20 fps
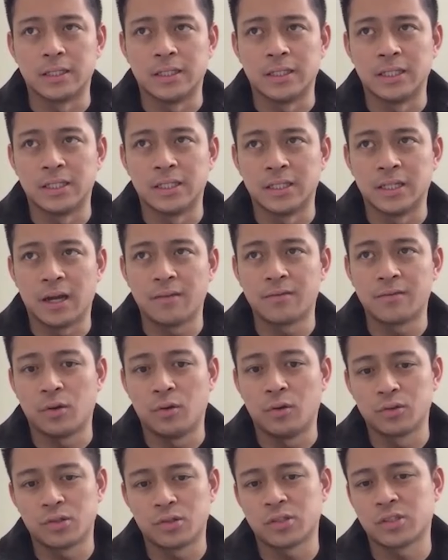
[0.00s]
Uh, I've
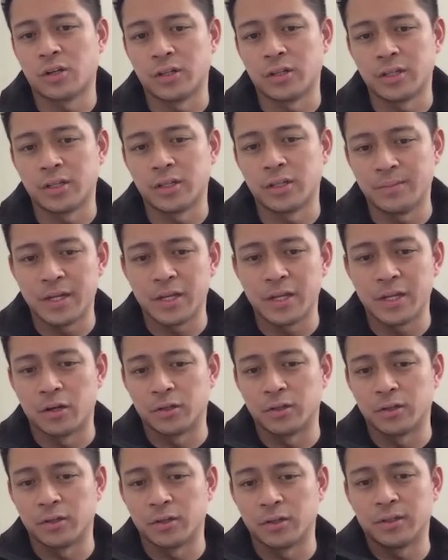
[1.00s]
also started many
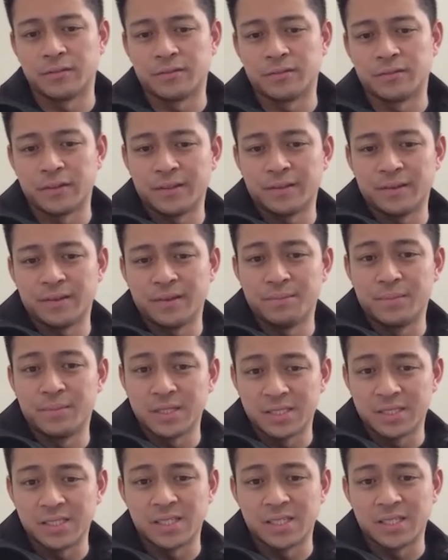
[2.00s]
other different
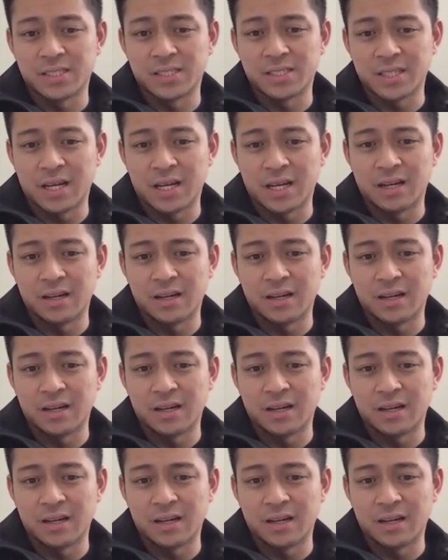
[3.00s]
businesses,